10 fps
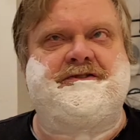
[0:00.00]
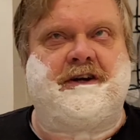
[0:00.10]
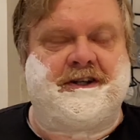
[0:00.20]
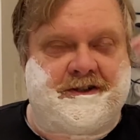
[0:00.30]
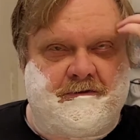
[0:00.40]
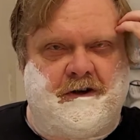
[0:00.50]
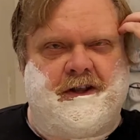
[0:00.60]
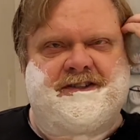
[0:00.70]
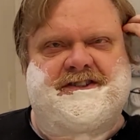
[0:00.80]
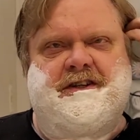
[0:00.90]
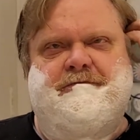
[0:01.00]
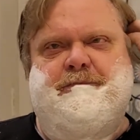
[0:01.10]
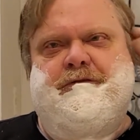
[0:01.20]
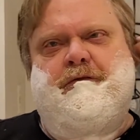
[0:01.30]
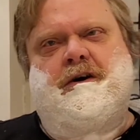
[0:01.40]
try to do all that stuff
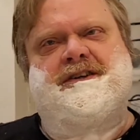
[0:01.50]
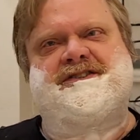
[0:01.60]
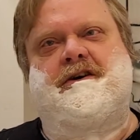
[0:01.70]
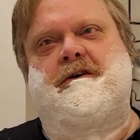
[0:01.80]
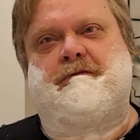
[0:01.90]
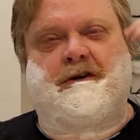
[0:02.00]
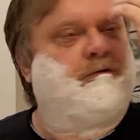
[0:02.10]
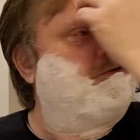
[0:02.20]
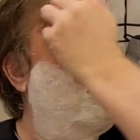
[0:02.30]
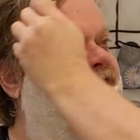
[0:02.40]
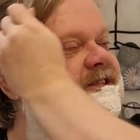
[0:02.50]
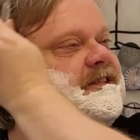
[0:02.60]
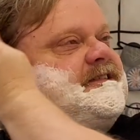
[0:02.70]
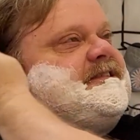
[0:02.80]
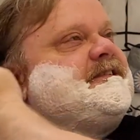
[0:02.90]
before I start recording because
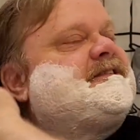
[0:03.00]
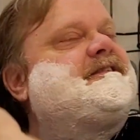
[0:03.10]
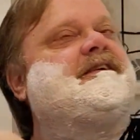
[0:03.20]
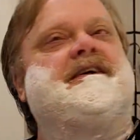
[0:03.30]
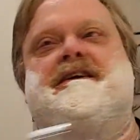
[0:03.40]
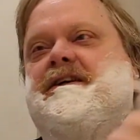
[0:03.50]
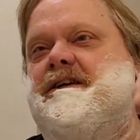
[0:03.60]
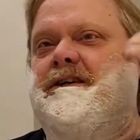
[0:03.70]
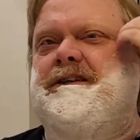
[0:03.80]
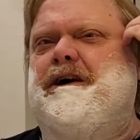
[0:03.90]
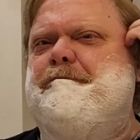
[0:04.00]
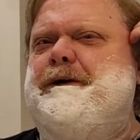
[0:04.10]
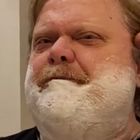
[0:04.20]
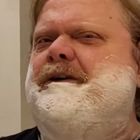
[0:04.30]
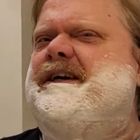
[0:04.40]
it's just, y'all
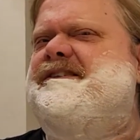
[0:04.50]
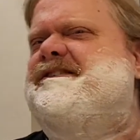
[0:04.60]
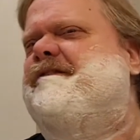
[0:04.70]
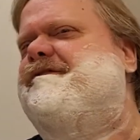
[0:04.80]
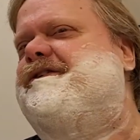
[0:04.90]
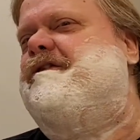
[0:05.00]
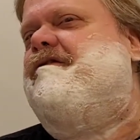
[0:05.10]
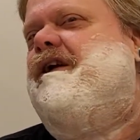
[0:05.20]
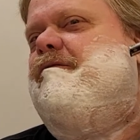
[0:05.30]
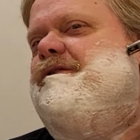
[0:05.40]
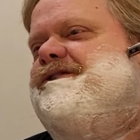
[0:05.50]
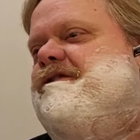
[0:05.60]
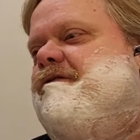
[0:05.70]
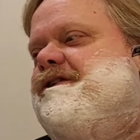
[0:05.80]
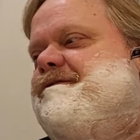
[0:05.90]
people got stuff to do. I want you
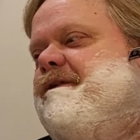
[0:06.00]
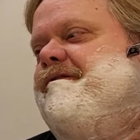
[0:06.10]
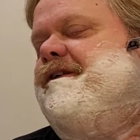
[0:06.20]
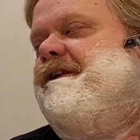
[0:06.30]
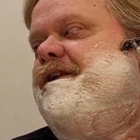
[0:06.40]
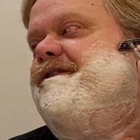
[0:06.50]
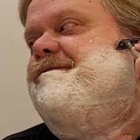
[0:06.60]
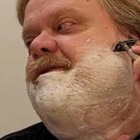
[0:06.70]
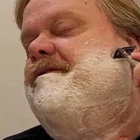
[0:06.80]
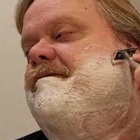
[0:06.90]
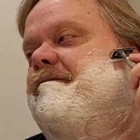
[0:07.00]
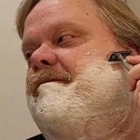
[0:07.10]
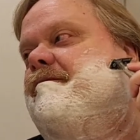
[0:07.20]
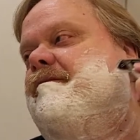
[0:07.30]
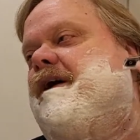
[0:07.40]
to watch my videos, but
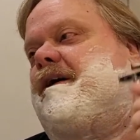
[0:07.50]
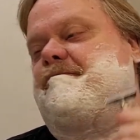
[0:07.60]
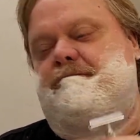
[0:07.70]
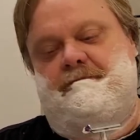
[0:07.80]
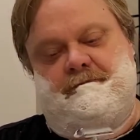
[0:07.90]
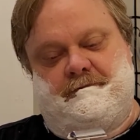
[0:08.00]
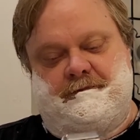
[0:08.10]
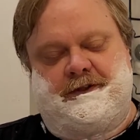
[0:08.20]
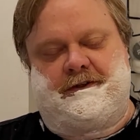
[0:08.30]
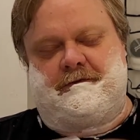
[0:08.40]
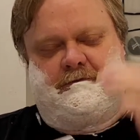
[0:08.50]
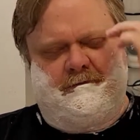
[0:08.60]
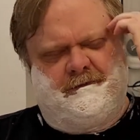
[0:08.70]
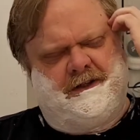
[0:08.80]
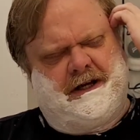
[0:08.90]
you know,
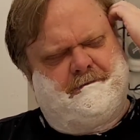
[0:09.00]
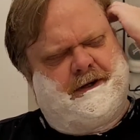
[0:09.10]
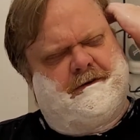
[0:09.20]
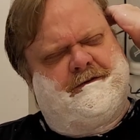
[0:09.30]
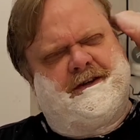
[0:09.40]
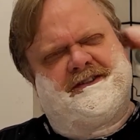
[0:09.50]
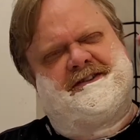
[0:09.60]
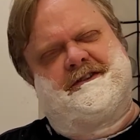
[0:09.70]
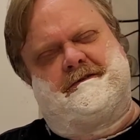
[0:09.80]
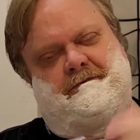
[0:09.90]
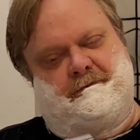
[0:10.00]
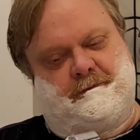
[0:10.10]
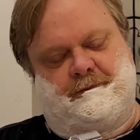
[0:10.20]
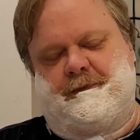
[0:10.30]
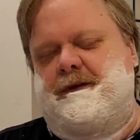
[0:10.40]
you got better things to do.
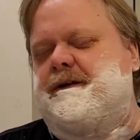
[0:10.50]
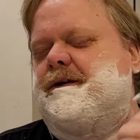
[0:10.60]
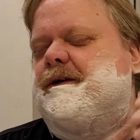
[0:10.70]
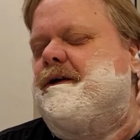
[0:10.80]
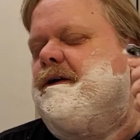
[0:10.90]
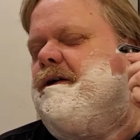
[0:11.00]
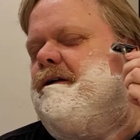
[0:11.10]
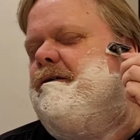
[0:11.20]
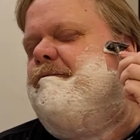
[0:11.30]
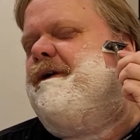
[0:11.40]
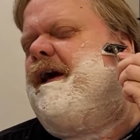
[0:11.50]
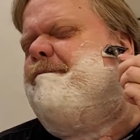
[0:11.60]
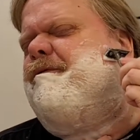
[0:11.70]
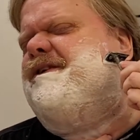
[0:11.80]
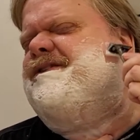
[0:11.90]
But I
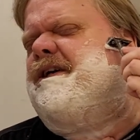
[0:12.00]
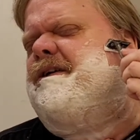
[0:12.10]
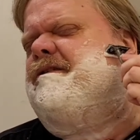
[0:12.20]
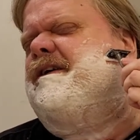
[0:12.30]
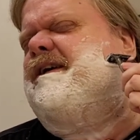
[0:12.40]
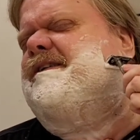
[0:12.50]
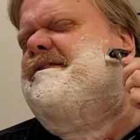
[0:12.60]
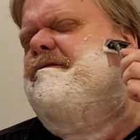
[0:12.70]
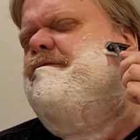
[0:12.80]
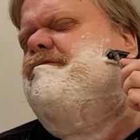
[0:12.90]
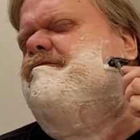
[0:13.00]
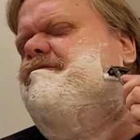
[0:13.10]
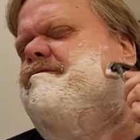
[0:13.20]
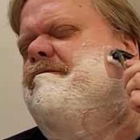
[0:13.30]
appreciate you guys. Ooh.